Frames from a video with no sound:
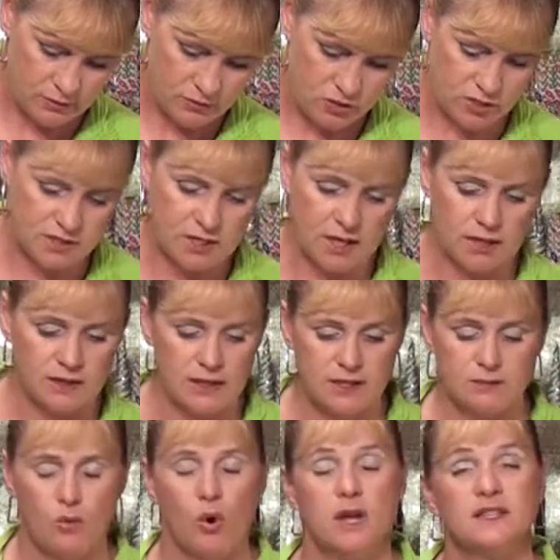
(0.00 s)
just to get
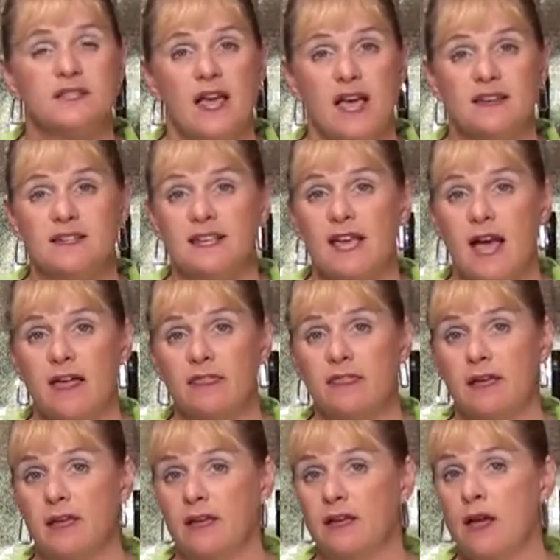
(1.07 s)
these moist and to get
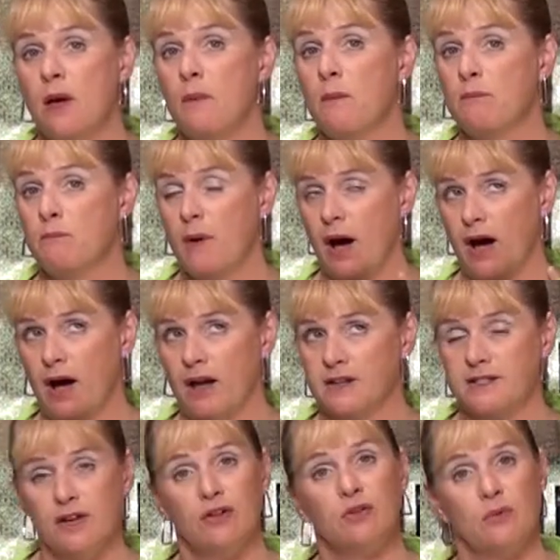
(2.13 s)
the
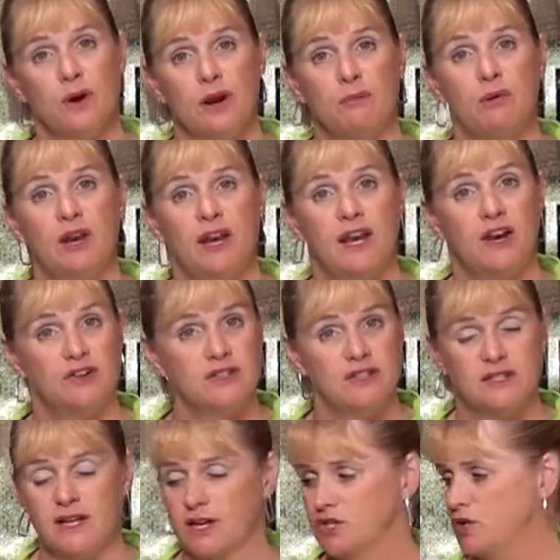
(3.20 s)
dill that we're going to put in here to
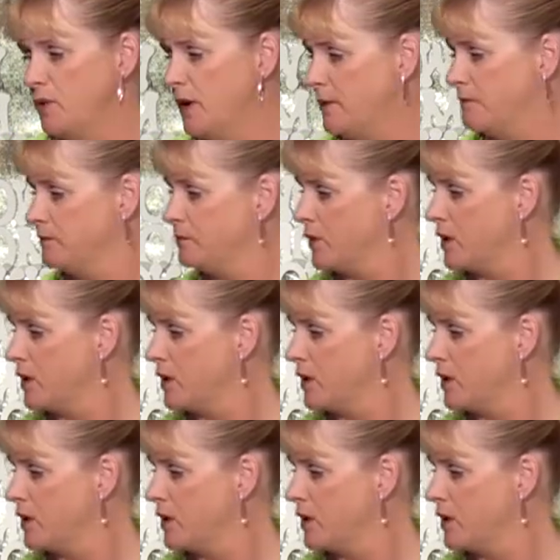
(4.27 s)
stick to it.